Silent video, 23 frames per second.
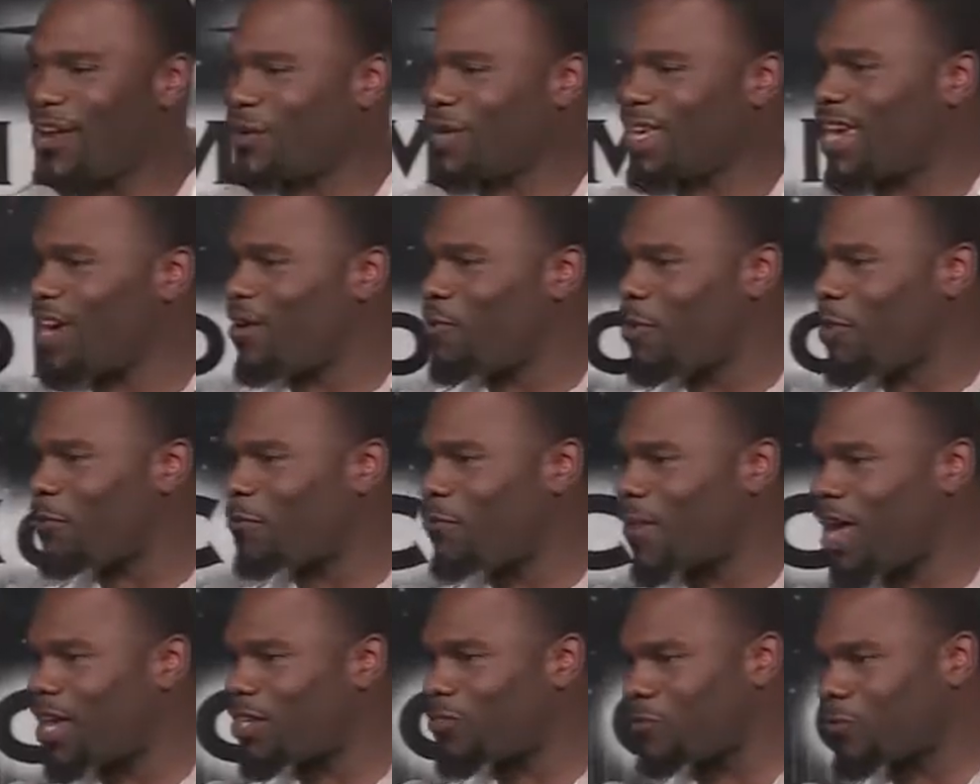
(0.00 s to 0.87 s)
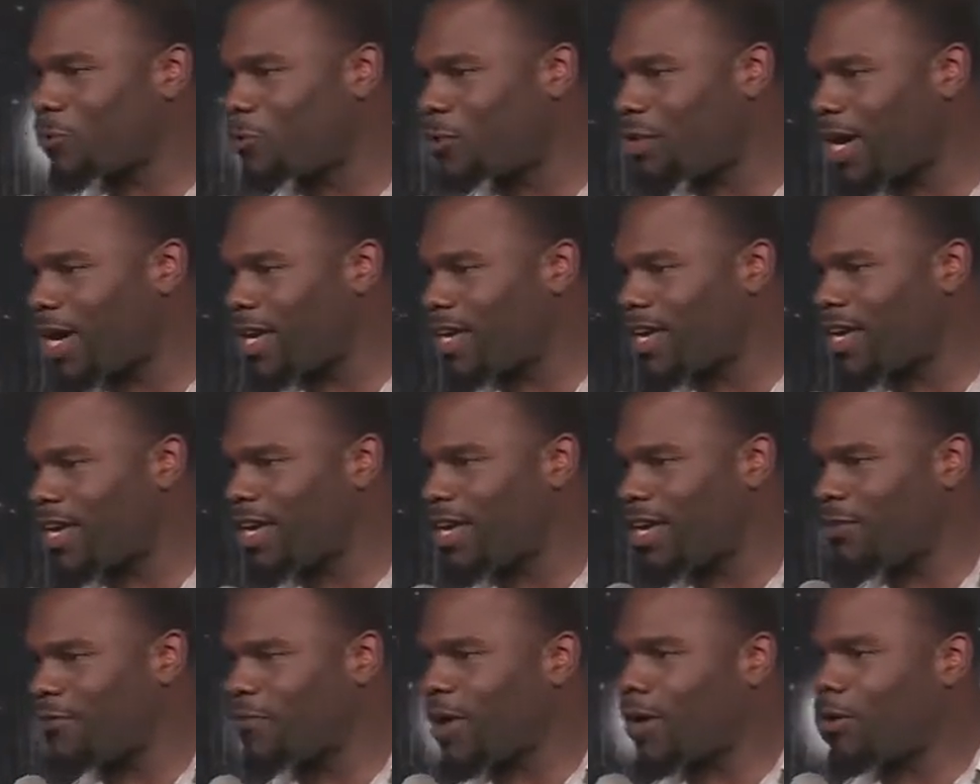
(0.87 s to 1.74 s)
I don't care what fast food I
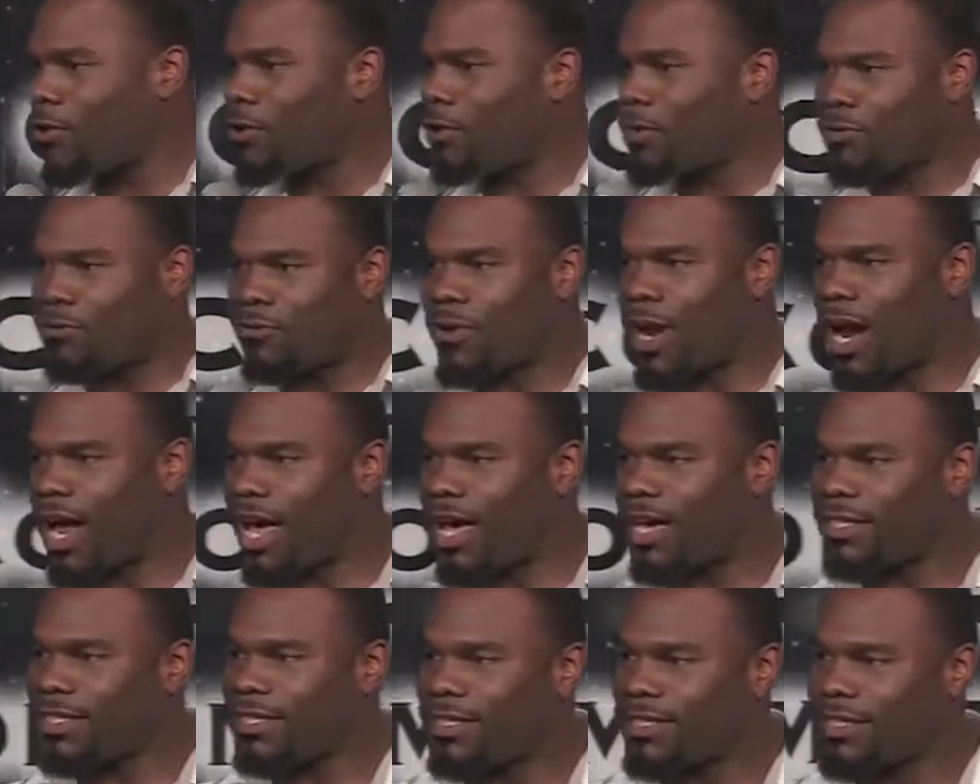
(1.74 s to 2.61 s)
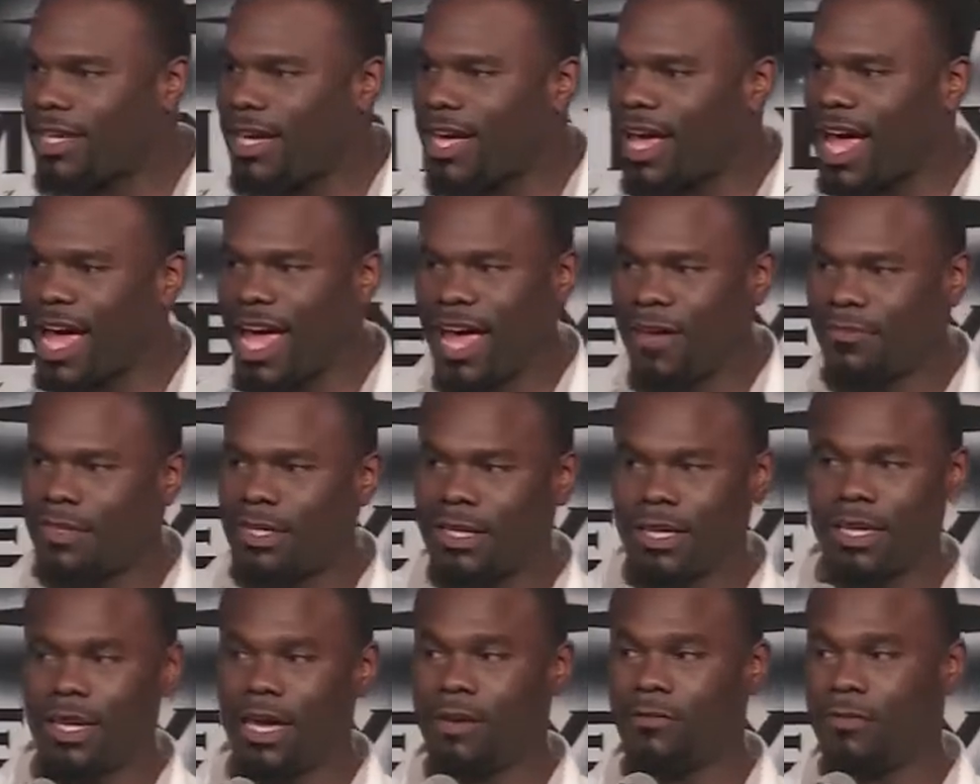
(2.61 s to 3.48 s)
get. If I order fries, I have
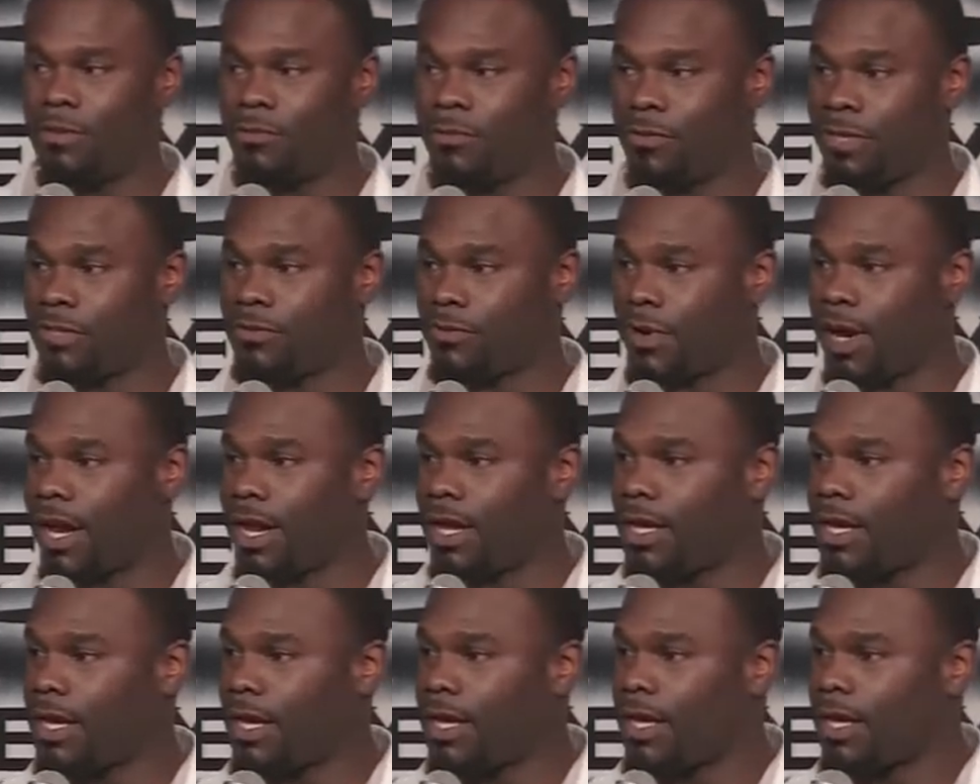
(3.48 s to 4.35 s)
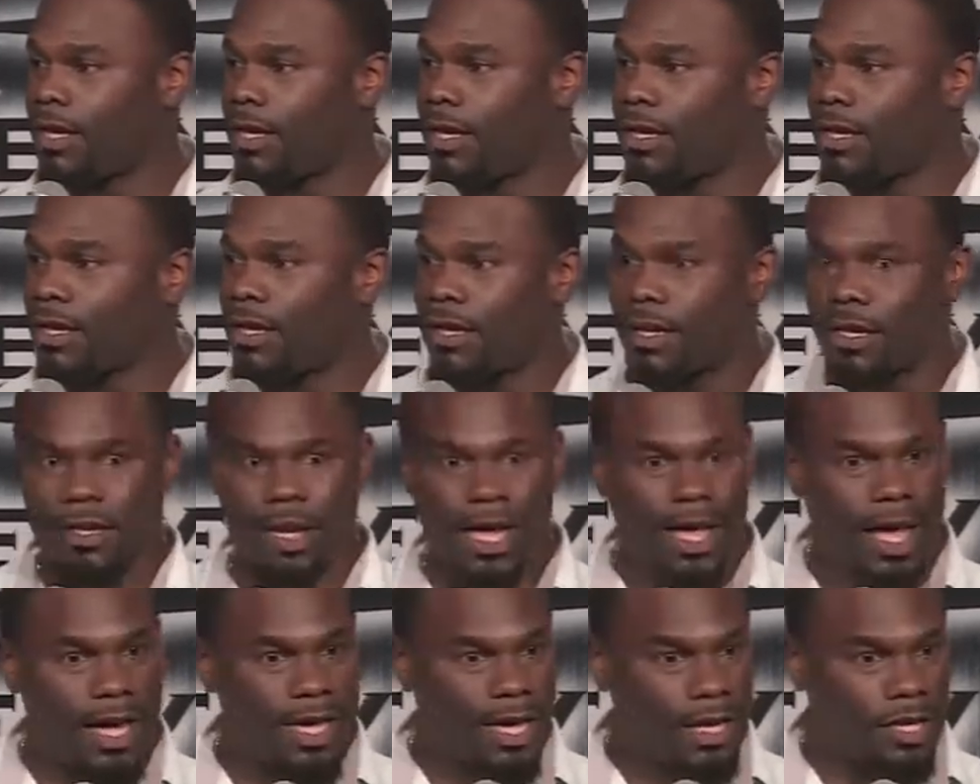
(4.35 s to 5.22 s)
to eat every french fry.
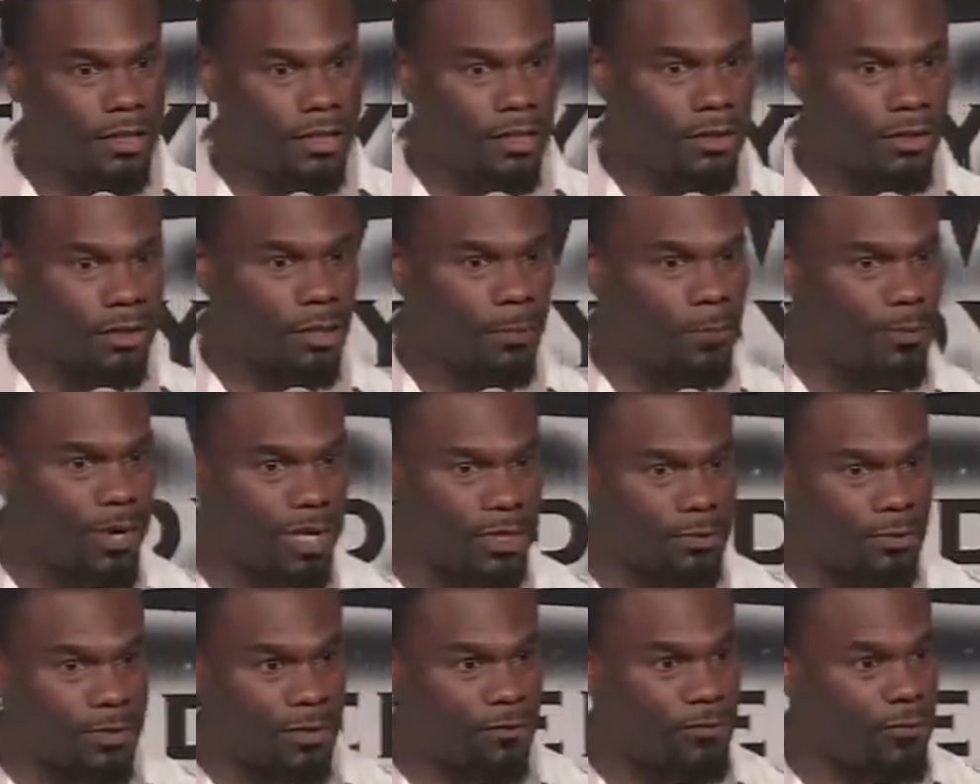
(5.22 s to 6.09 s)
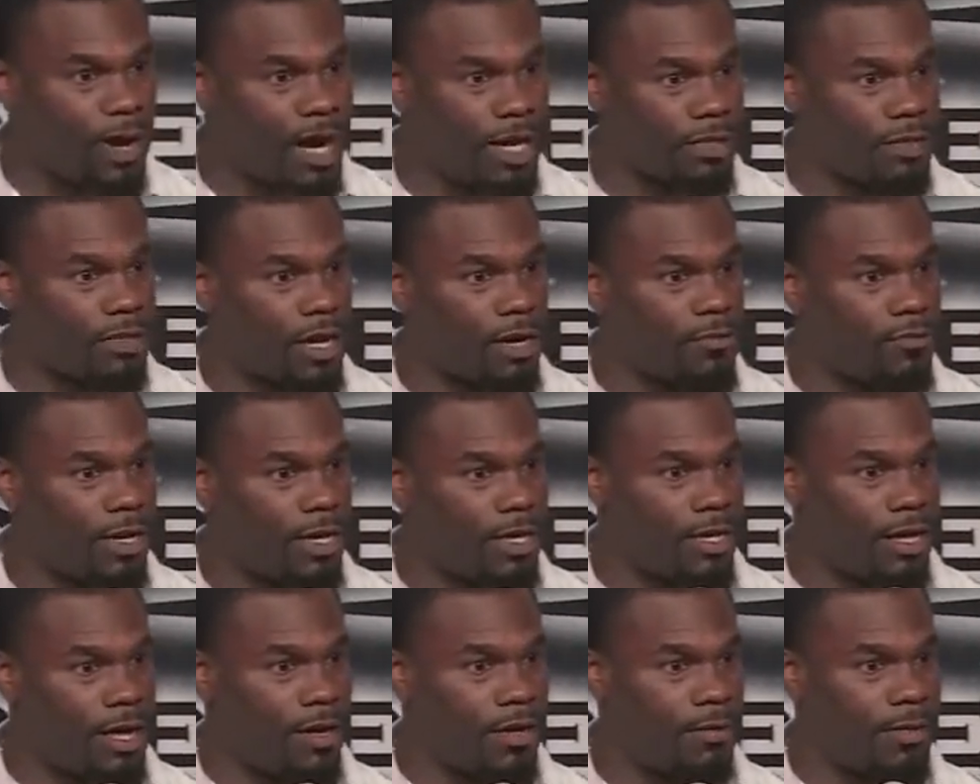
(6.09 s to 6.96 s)
Like, I get a little depressed when the fries start
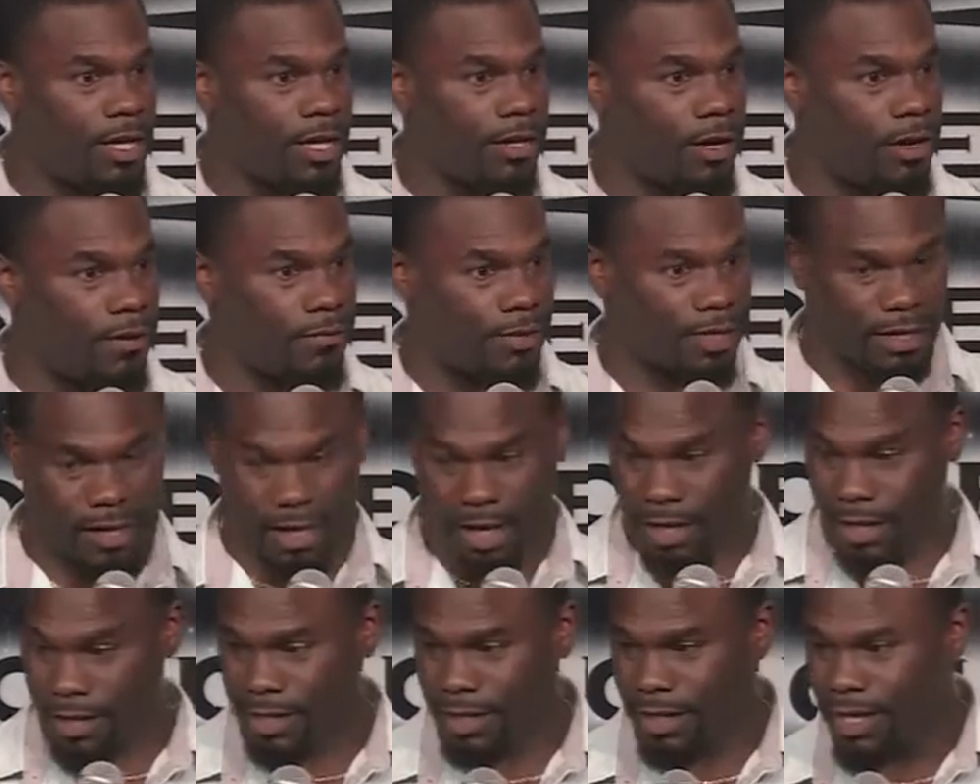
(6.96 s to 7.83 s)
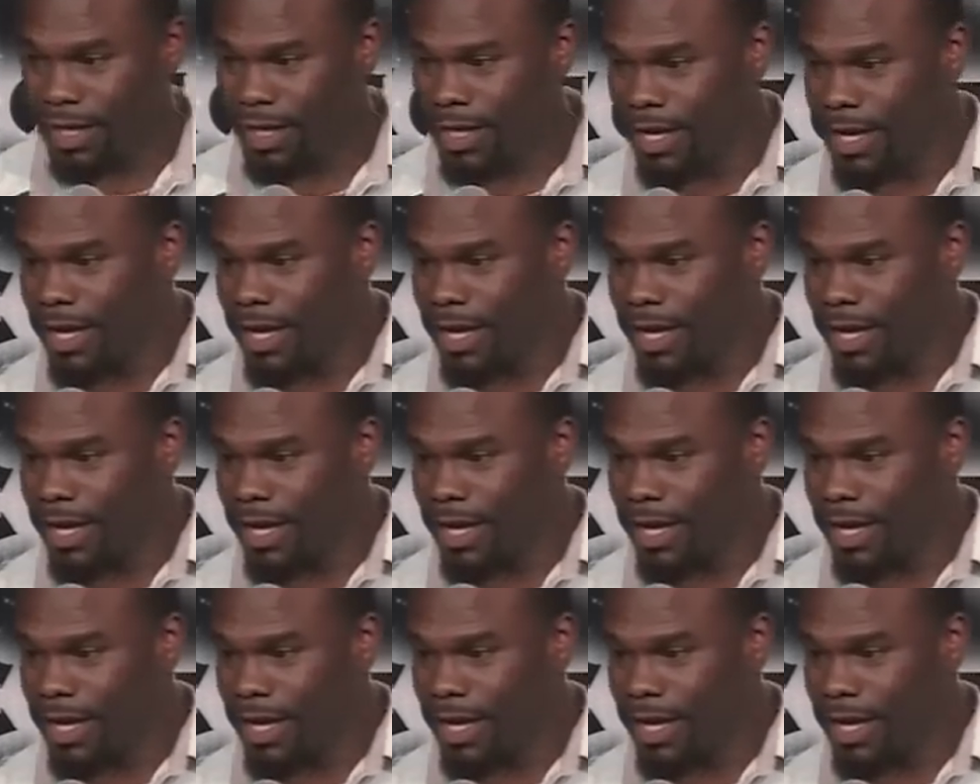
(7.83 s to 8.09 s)
running out. I'm like, oh my God.